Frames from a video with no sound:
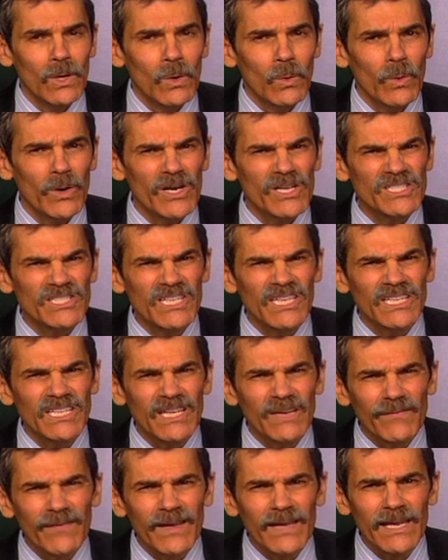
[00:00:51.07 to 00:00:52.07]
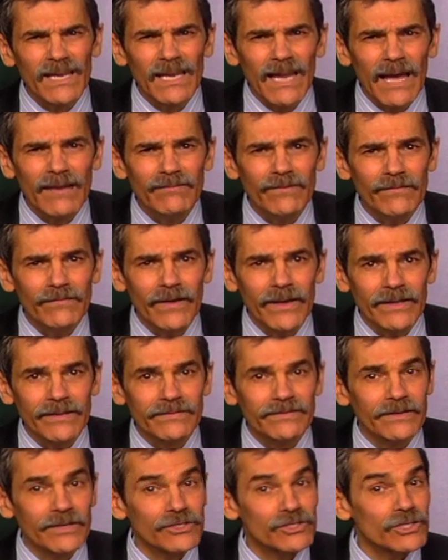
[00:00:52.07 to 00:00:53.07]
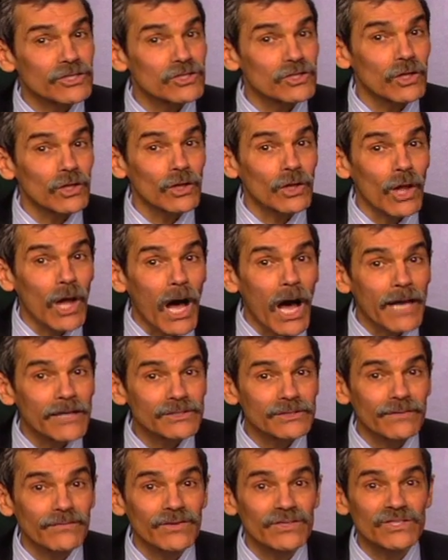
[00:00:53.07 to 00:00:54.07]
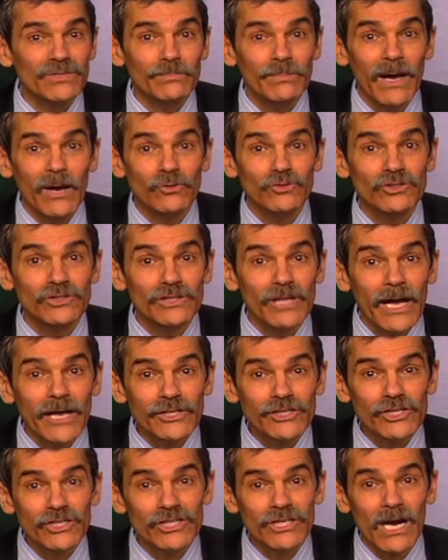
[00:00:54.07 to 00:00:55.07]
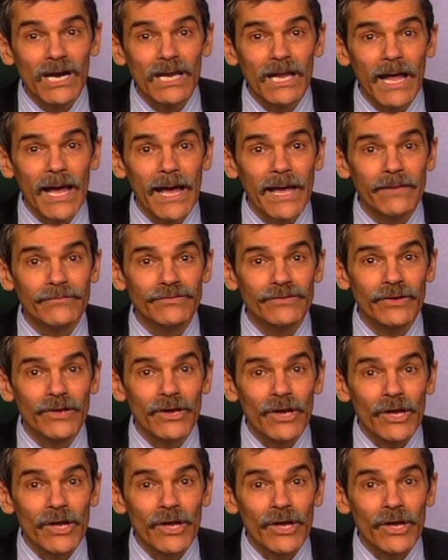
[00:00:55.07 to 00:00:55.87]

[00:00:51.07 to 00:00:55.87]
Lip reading: When a significant life event, such as the loss of a spouse, touches our lives,